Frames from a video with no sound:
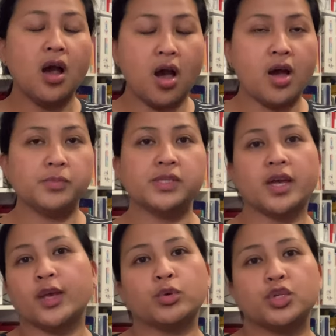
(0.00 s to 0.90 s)
arm
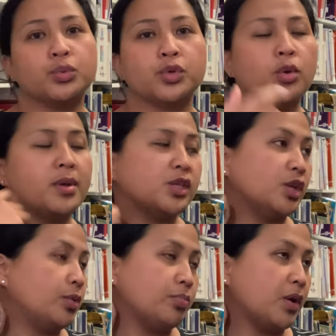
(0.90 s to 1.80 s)
side, which you would normally
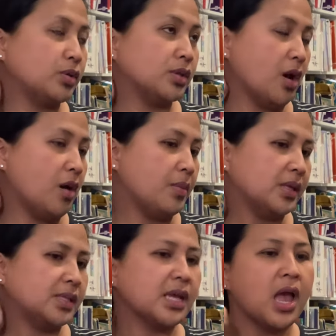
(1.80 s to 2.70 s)
do with most
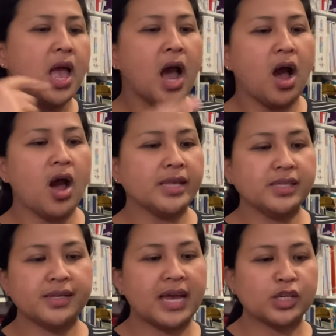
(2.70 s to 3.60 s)
garments. I
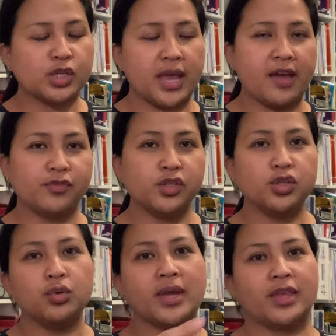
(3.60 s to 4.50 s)
didn't actually have to
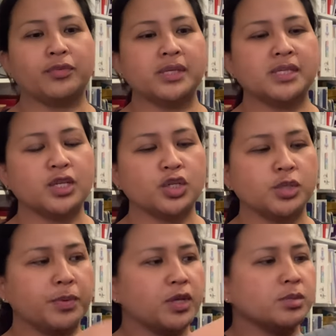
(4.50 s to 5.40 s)
do gathering stitches
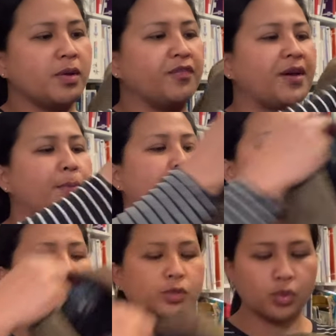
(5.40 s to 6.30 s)
because my
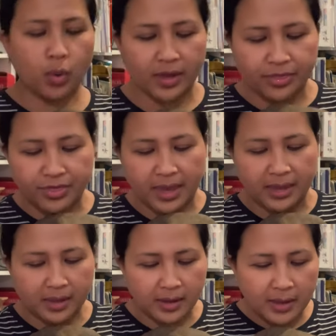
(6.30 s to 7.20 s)
fabric was quite
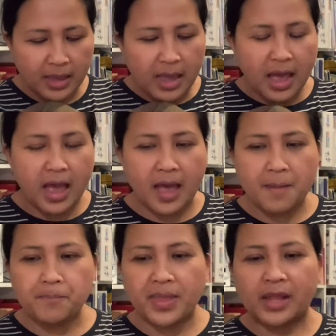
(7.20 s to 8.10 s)
thick
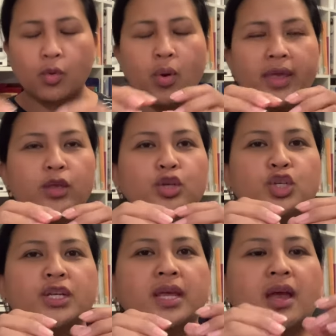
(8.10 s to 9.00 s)
um, and quite
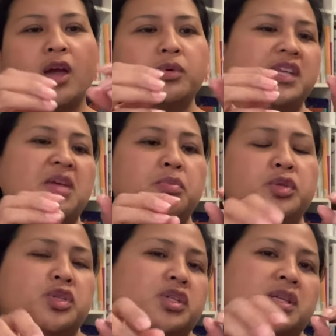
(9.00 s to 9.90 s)
cushiony. I was able
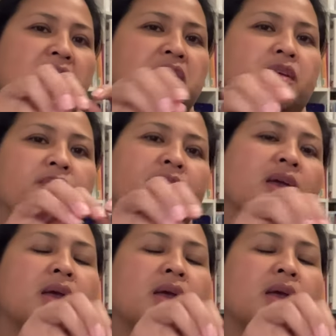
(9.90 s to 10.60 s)
to just kind of